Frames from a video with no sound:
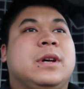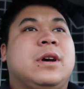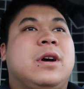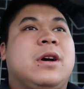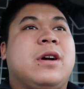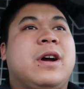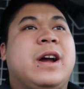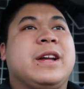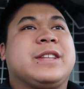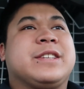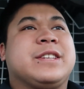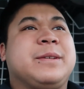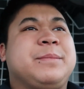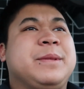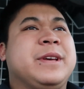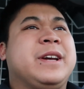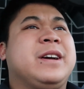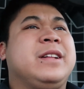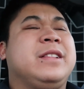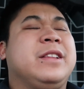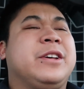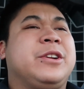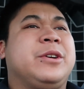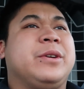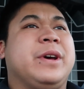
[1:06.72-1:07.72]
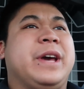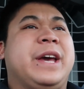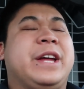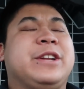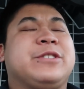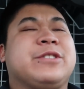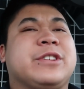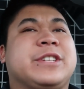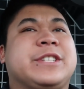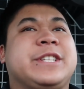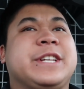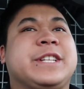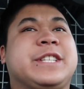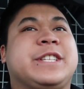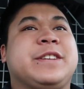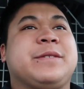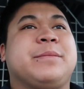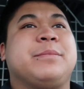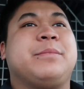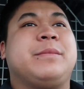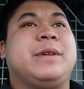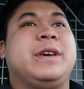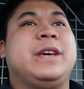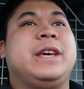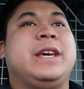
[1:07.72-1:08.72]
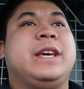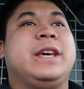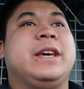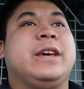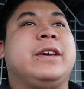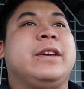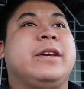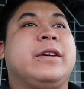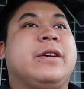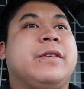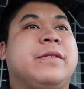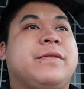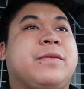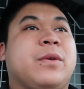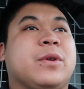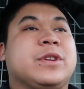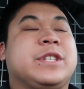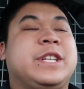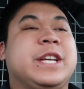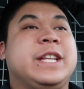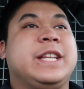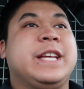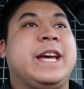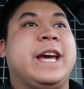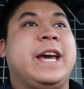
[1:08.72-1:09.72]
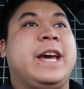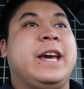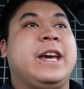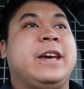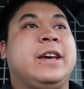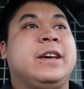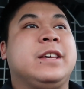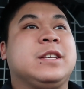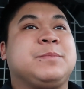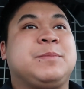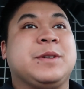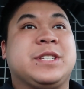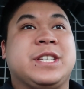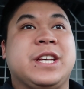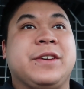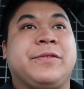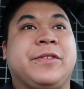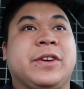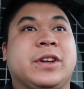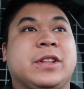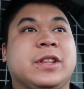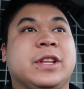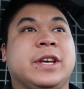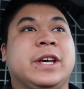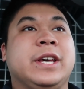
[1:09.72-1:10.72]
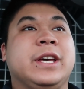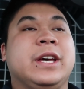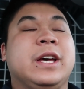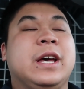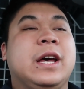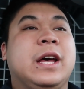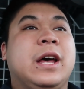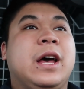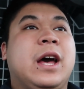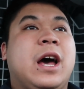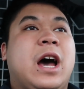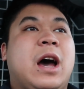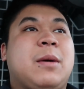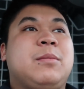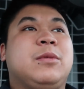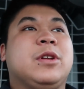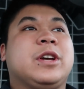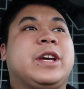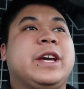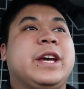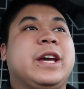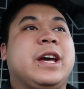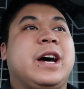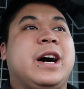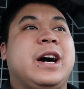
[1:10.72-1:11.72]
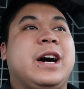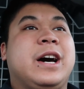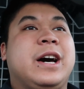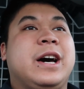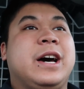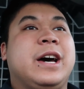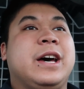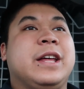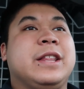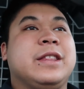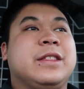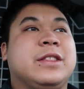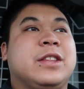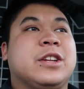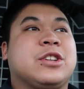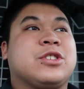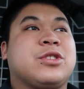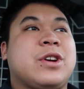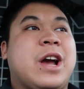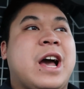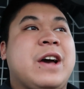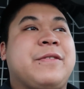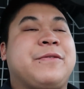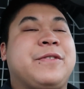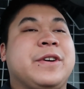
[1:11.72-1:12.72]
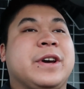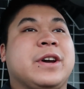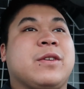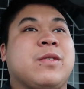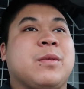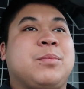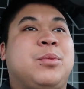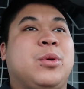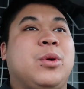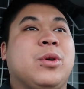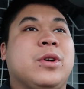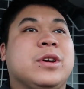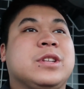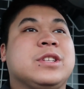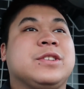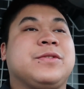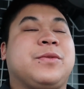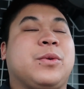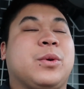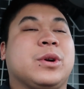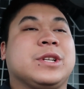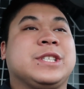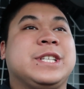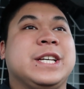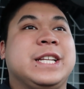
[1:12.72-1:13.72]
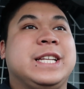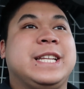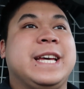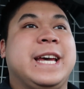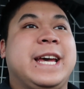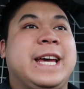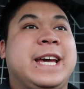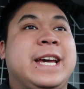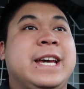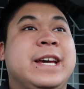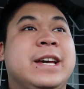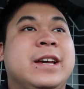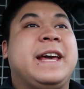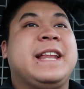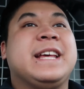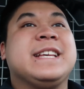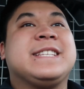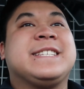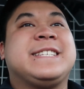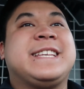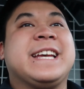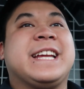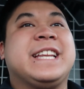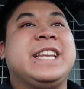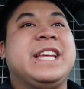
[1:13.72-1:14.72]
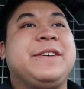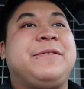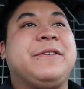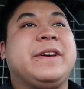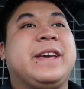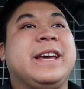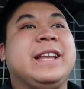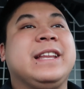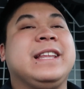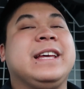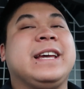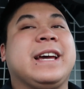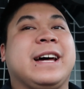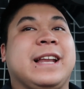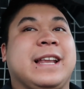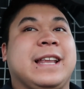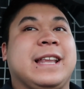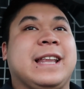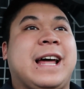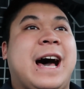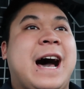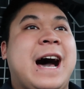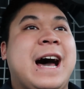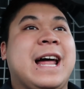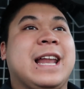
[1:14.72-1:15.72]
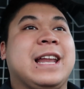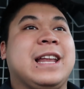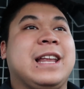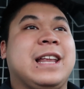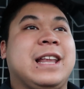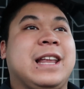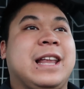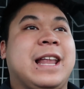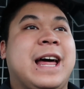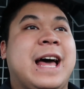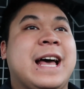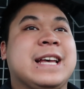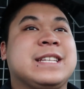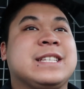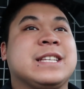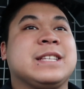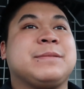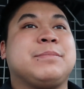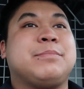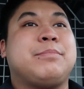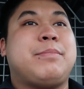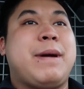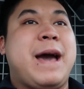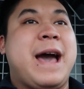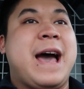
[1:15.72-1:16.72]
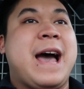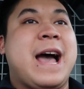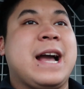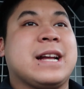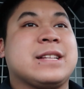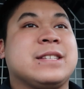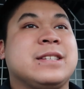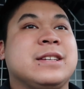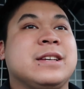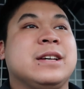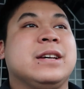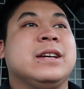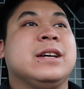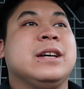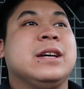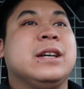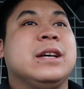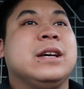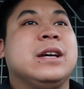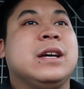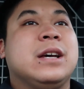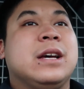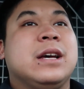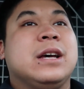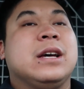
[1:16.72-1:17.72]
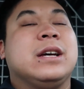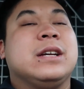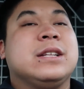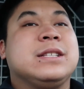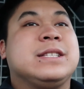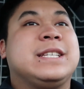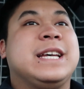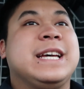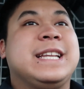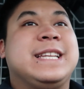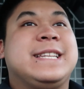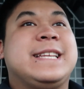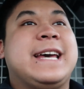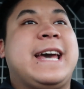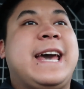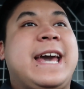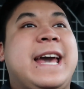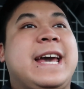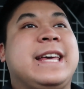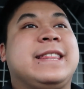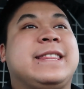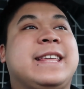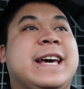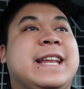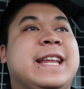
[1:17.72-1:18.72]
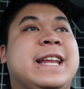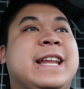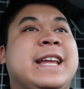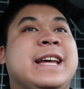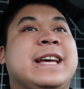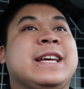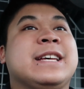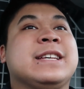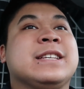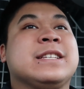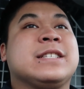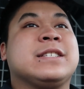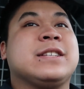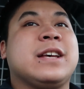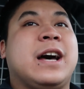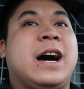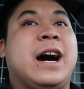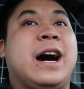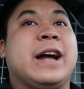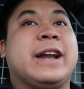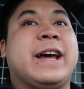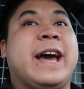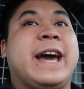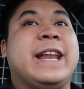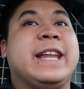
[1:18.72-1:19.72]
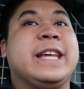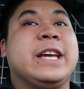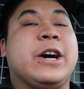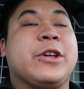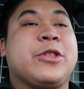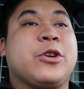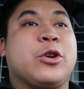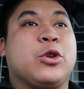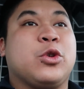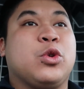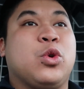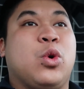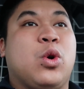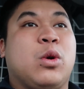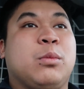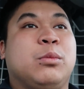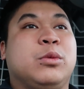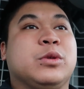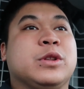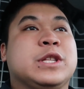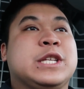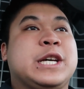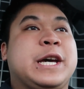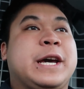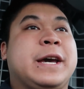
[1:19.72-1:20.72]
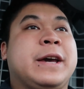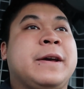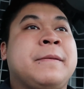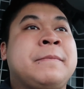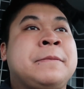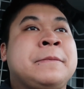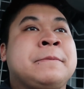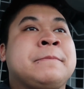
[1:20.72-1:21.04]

All right, something a little interesting to me for today specifically, I'm looking on the traffic reports for today. It is significantly a lot less packed today than it is on any other normal day.